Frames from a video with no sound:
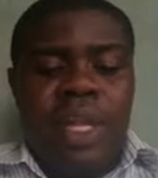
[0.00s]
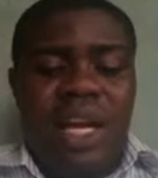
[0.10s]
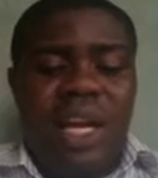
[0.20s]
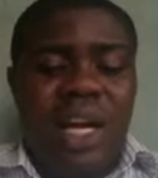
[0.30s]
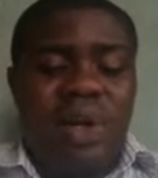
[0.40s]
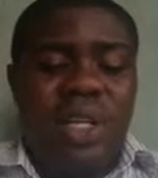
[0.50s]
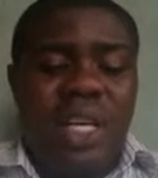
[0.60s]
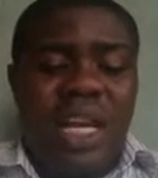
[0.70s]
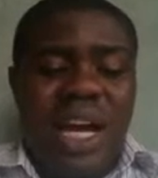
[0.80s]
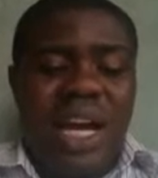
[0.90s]
an error
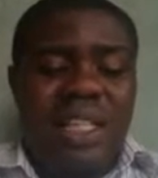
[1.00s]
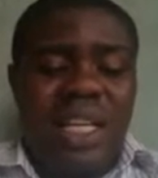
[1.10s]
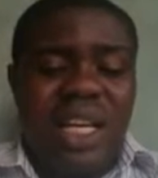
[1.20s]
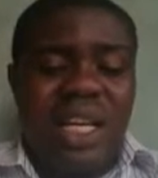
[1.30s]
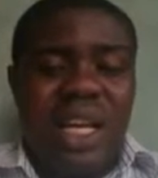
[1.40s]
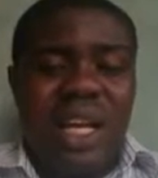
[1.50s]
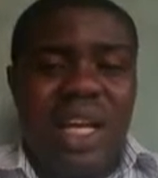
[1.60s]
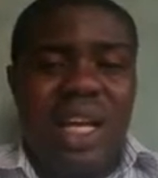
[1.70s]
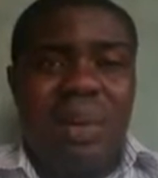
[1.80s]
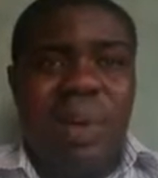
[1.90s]
there that had uh,
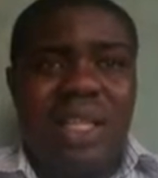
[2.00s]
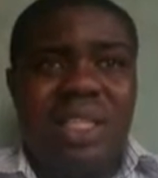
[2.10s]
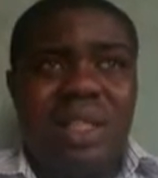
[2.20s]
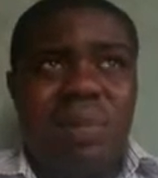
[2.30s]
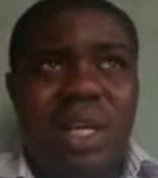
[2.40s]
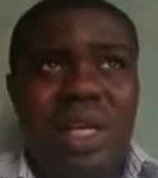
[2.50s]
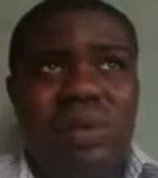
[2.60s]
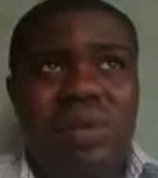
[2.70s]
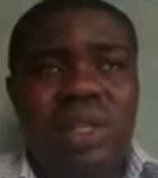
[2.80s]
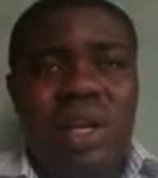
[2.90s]
uh, I think
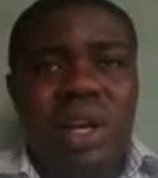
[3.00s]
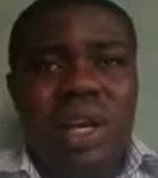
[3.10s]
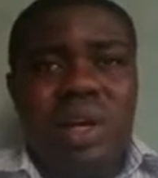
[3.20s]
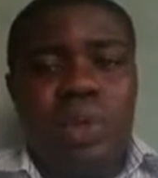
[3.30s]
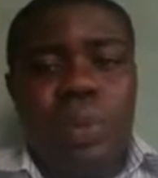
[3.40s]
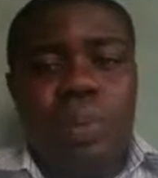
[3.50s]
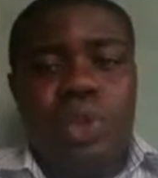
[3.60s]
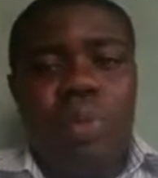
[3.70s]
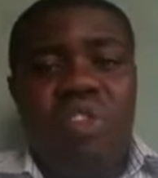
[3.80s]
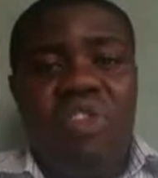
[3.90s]
gills was
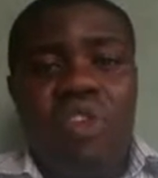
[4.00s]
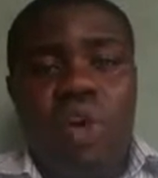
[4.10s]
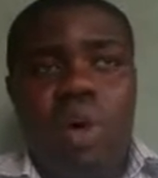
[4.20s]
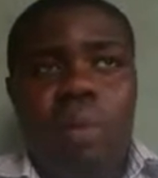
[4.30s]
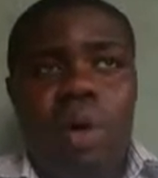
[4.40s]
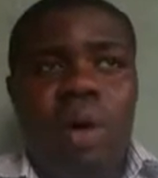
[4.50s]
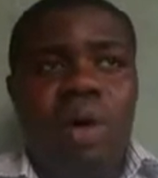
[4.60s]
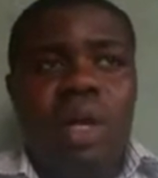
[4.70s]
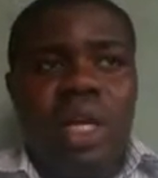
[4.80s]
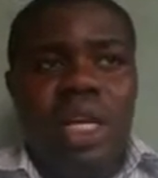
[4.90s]
supposed to be four,
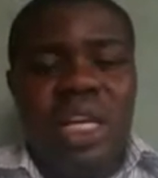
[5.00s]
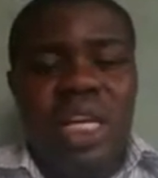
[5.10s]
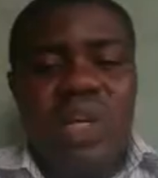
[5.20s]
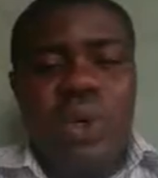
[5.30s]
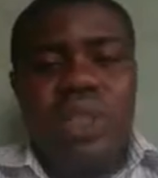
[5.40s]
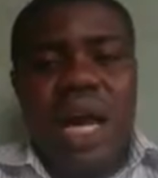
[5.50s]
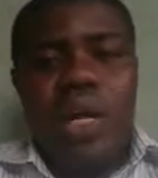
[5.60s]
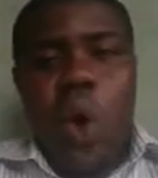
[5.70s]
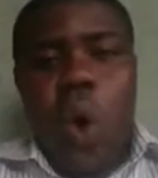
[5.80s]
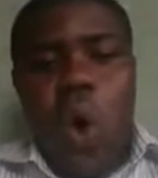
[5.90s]
but the e note
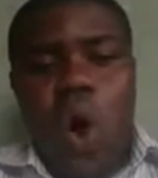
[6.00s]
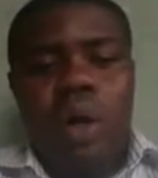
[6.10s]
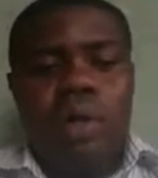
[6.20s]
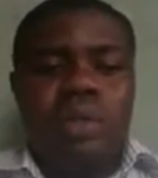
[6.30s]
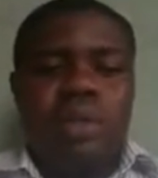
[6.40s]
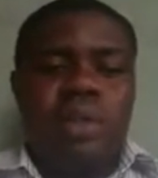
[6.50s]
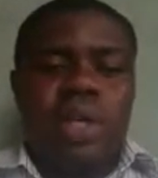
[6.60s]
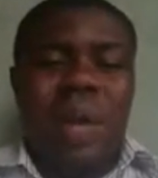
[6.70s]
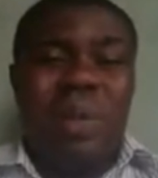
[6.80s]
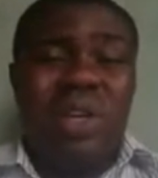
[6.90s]
had or
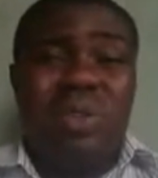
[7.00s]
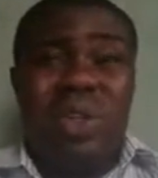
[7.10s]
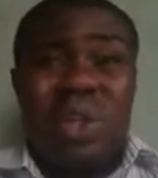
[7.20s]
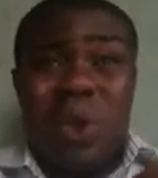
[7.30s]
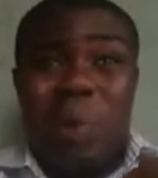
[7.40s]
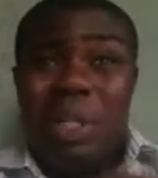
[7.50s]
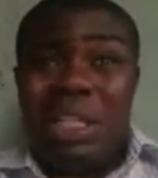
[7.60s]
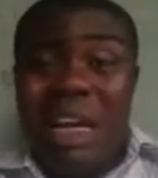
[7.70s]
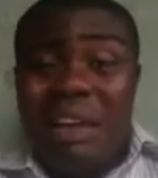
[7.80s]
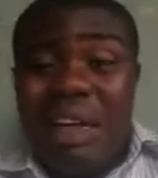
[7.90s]
and many of you just copied
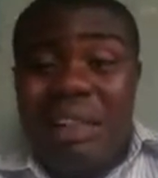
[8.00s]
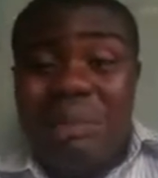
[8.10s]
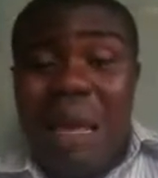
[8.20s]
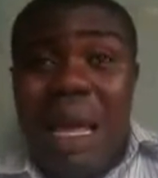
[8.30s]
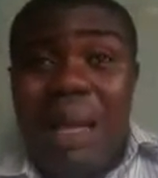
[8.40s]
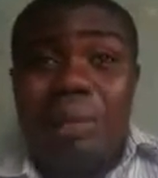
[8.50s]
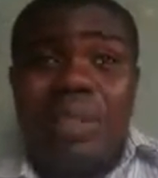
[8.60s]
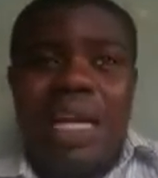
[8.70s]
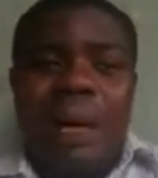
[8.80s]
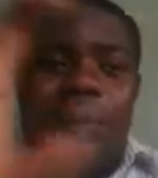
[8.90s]
it like that.
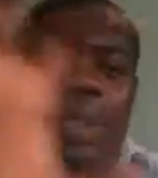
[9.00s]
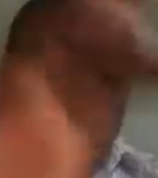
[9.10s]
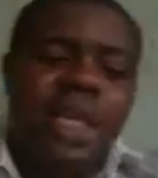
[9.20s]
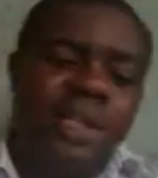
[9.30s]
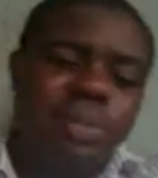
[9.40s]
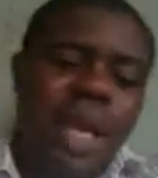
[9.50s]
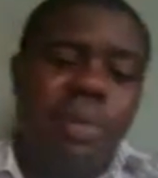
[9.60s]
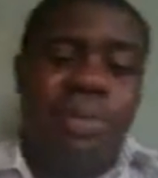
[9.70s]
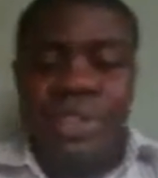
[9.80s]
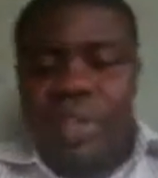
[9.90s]
Games and pasted
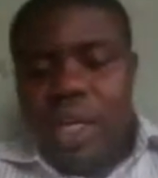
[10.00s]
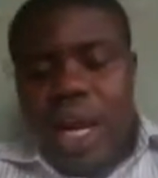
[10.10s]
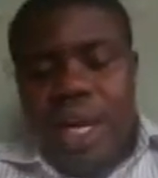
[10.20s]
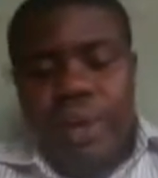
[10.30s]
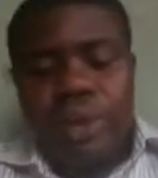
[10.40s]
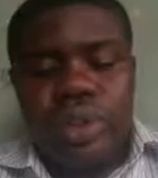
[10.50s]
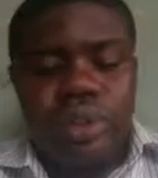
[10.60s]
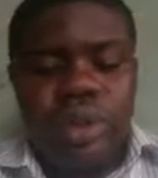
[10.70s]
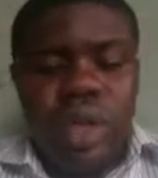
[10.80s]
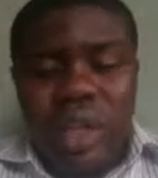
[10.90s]
games. I caught
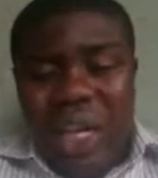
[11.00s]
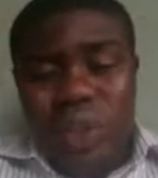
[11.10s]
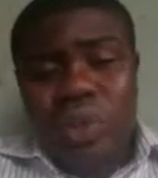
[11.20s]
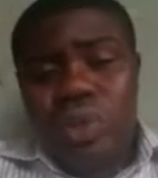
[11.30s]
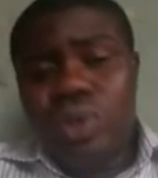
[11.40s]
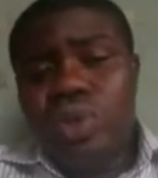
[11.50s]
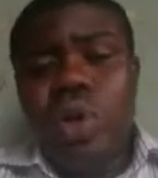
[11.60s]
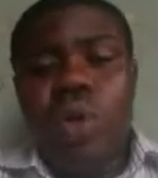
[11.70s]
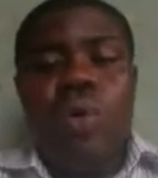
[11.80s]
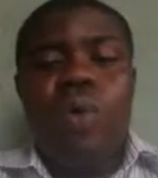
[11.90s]
you. You're supposed to use
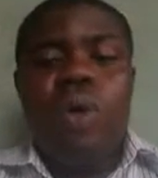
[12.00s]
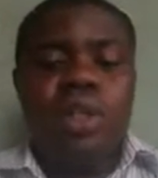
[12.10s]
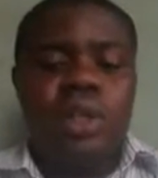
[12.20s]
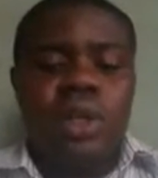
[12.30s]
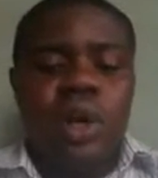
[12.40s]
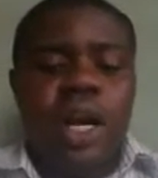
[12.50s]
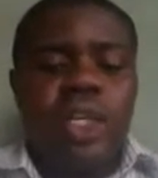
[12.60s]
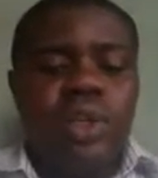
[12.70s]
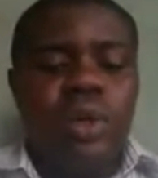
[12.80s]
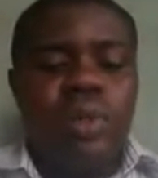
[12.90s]
your own words.
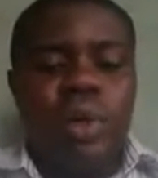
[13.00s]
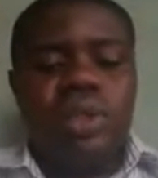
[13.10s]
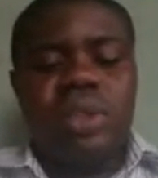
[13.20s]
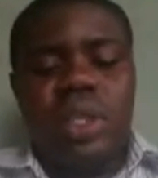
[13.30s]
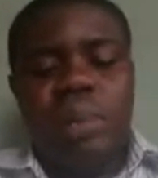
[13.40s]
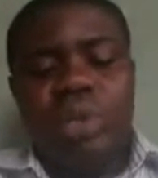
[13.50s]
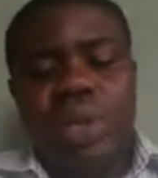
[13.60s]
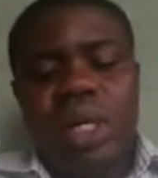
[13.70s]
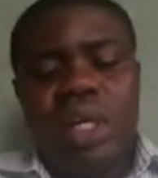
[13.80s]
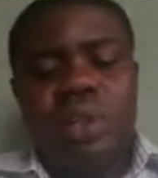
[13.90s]
Alright, so but let me
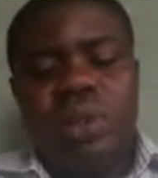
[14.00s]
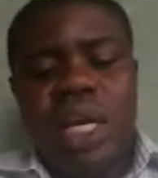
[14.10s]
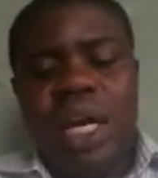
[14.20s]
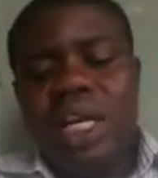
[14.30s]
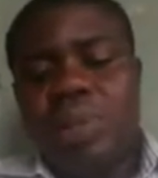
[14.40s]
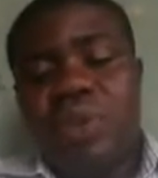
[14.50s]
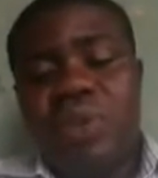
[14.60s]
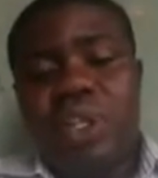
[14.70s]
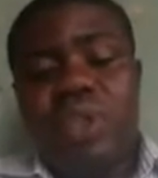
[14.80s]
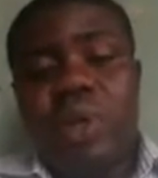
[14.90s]
join a little here. Adaptive
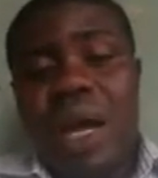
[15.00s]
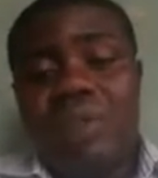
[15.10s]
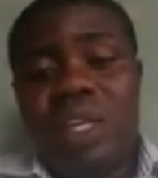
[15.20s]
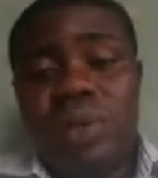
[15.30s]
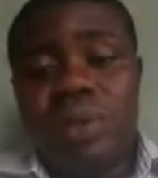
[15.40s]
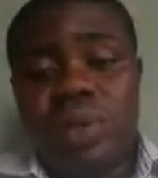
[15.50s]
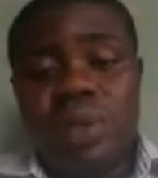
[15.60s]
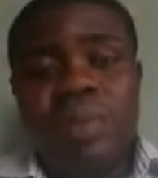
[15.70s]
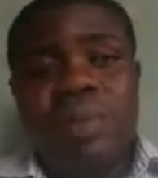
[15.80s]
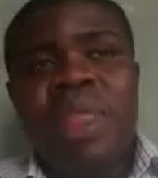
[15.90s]
feature, we have
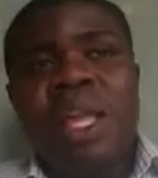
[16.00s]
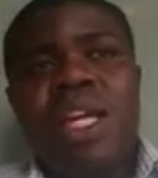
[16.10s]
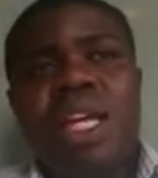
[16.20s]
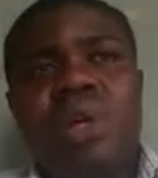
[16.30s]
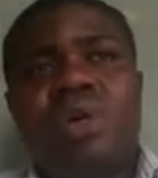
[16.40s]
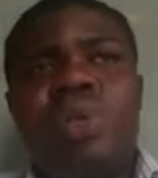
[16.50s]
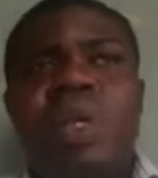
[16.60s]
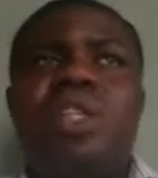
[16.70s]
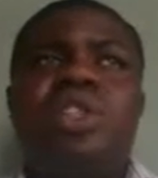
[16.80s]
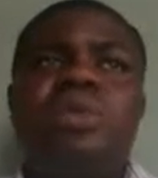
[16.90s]
gills. Gills,
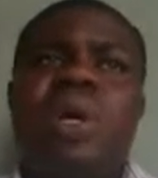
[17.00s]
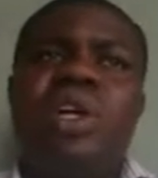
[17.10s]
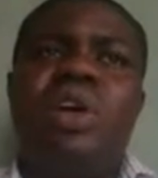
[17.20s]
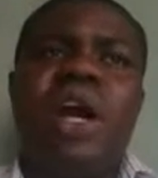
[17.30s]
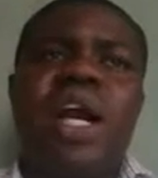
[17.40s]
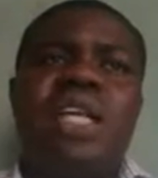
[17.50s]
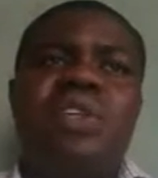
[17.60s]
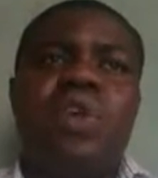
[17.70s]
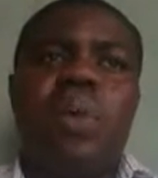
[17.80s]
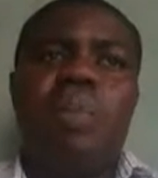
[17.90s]
please, many of you are
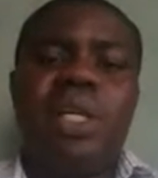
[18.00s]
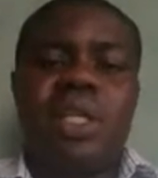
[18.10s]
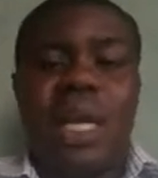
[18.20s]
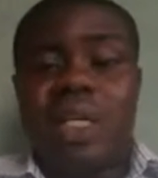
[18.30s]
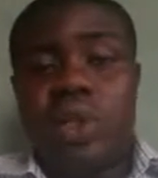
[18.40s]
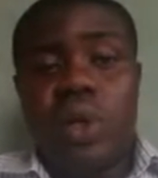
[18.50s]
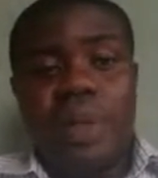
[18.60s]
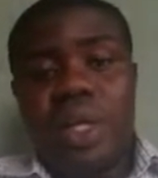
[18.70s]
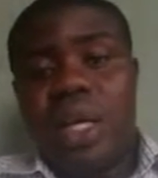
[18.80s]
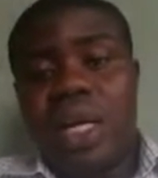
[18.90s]
writing for breathing. I did not
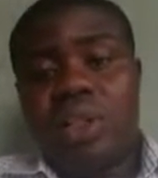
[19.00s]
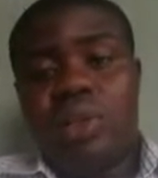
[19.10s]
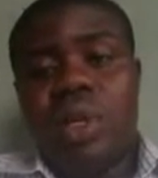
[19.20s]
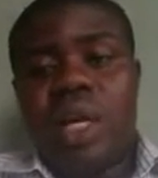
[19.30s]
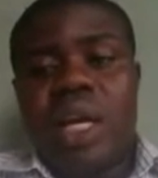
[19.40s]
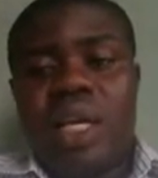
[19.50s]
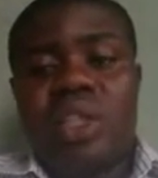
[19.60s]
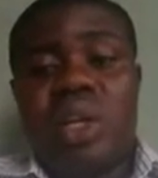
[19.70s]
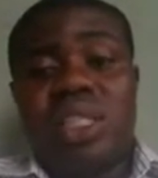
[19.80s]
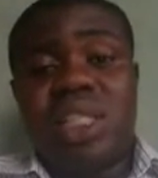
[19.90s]
penalize you.
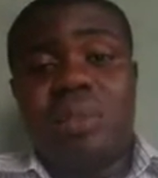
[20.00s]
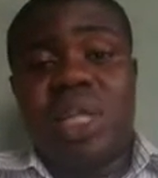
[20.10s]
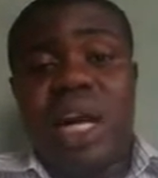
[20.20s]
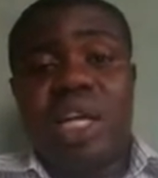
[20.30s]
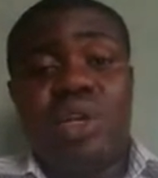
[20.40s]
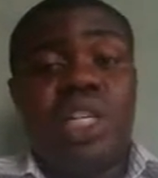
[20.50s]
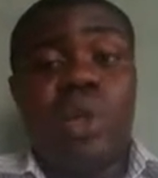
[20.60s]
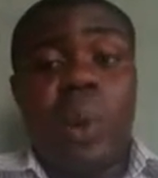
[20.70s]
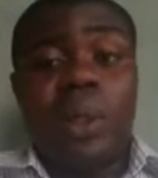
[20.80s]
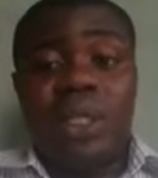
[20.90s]
It just seems that you
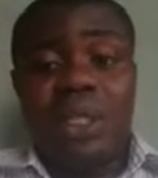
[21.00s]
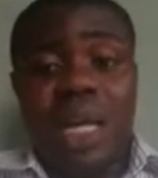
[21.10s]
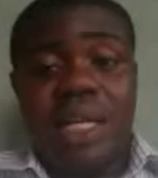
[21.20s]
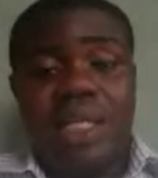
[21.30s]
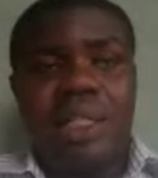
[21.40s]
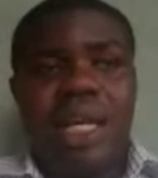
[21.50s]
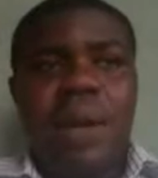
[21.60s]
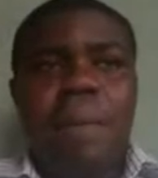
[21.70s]
didn't understand it.